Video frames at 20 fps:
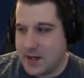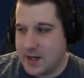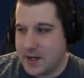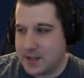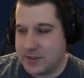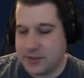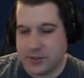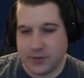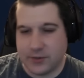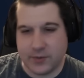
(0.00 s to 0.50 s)

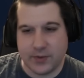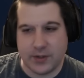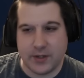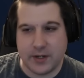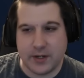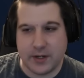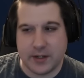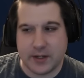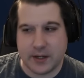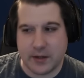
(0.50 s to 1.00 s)
It's just really
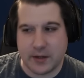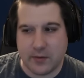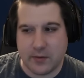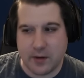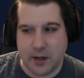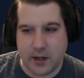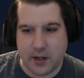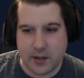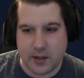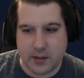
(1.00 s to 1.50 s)
not that
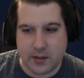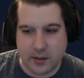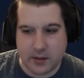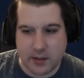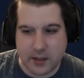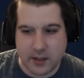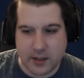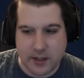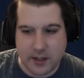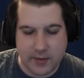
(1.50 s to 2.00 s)
great.
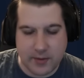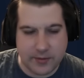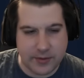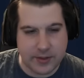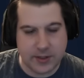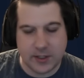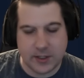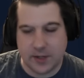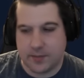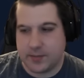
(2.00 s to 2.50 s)
I would
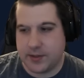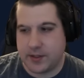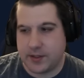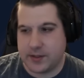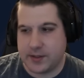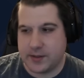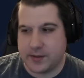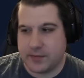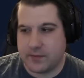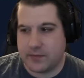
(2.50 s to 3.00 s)
just skip
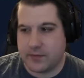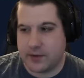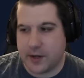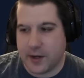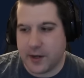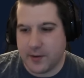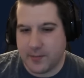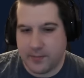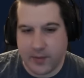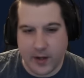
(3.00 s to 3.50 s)
this for now.